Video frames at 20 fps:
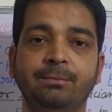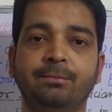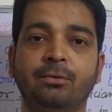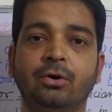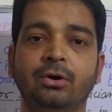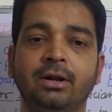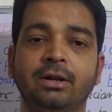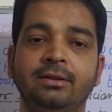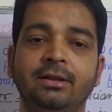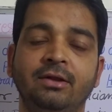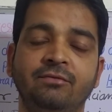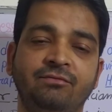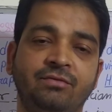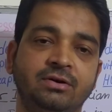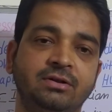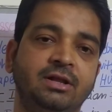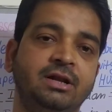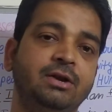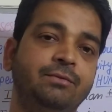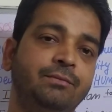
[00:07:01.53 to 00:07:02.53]
important. Then
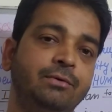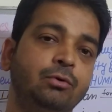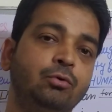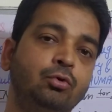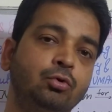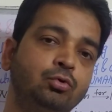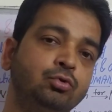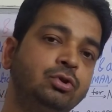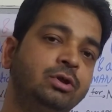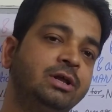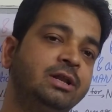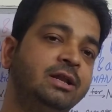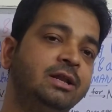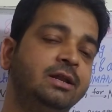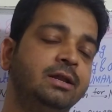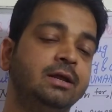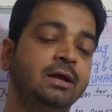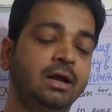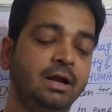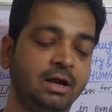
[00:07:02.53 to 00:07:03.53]
further it will go to the
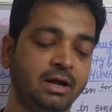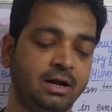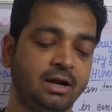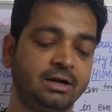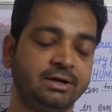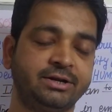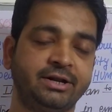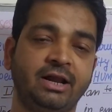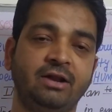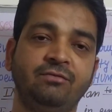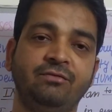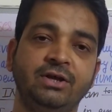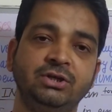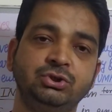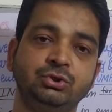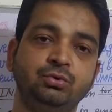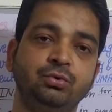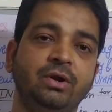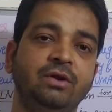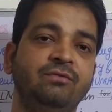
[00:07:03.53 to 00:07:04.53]
clinical trial phase
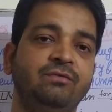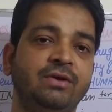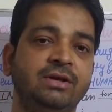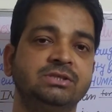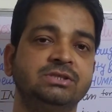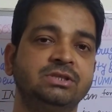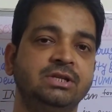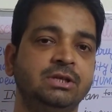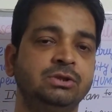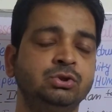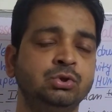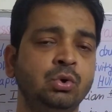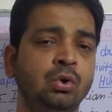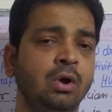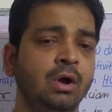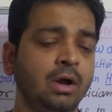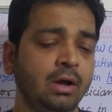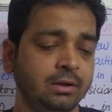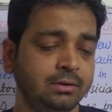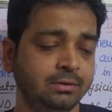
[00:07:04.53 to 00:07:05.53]
2 and phase 3. So
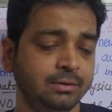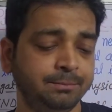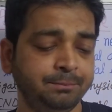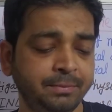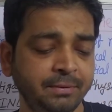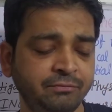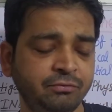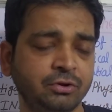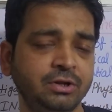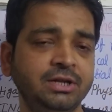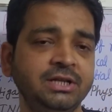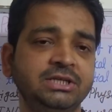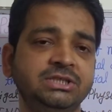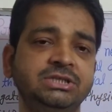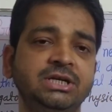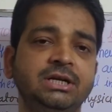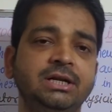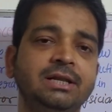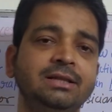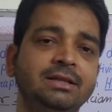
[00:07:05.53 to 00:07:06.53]
before
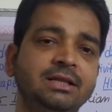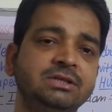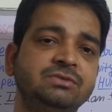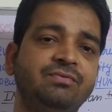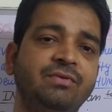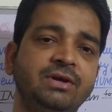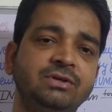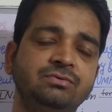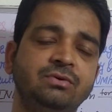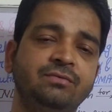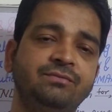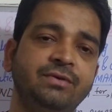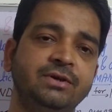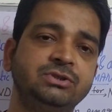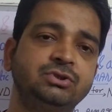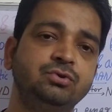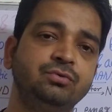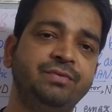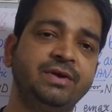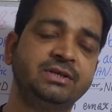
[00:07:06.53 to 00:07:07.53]
initiating this phase 1, phase
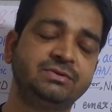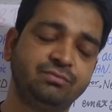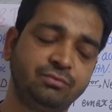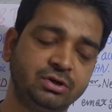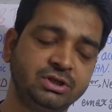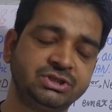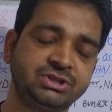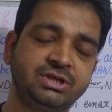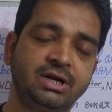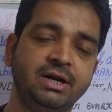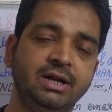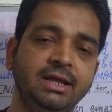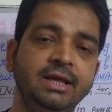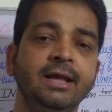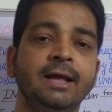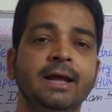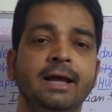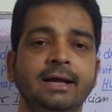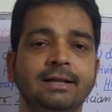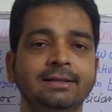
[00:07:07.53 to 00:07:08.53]
2, phase 4 study,
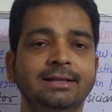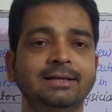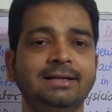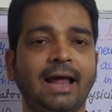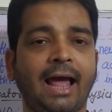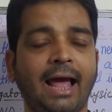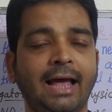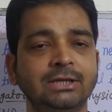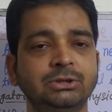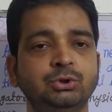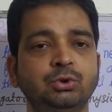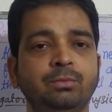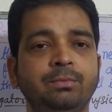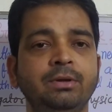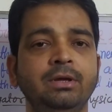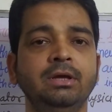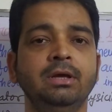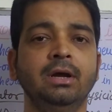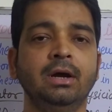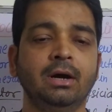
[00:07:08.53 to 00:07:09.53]
it has to
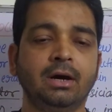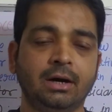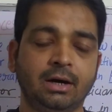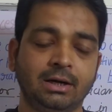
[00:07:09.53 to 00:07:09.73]
be